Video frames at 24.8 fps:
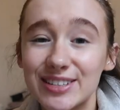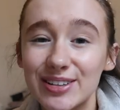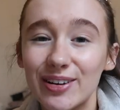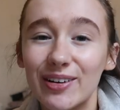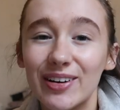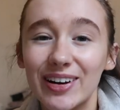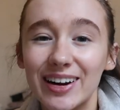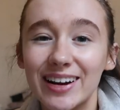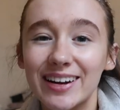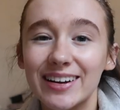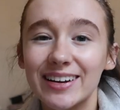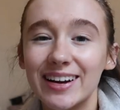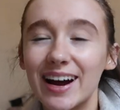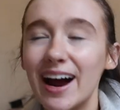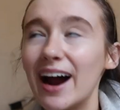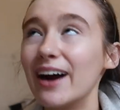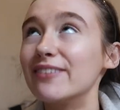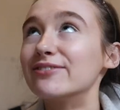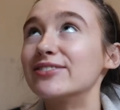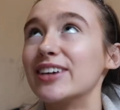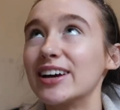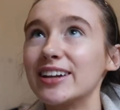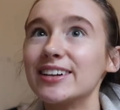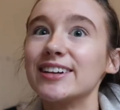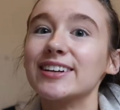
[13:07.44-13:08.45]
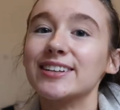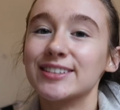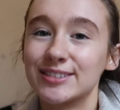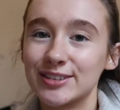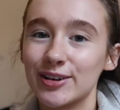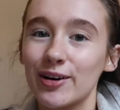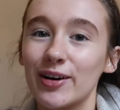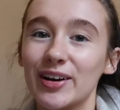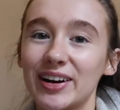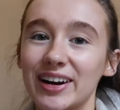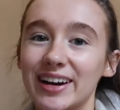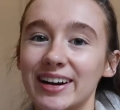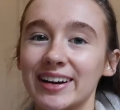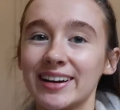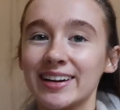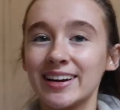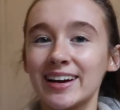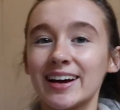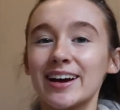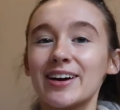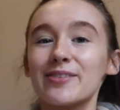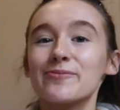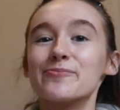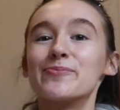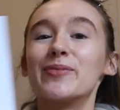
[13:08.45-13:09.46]
sorry. I'm really sorry.
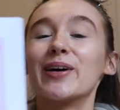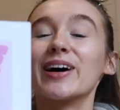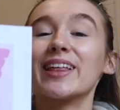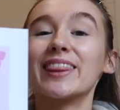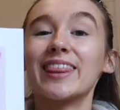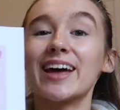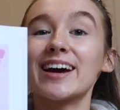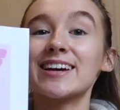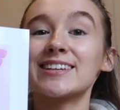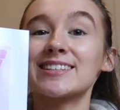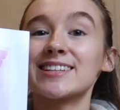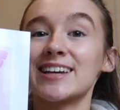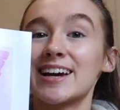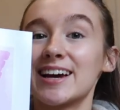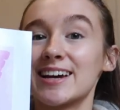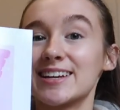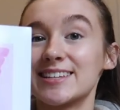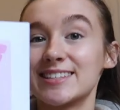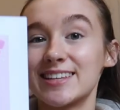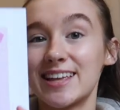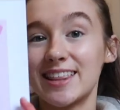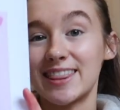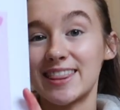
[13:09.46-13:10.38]
But this is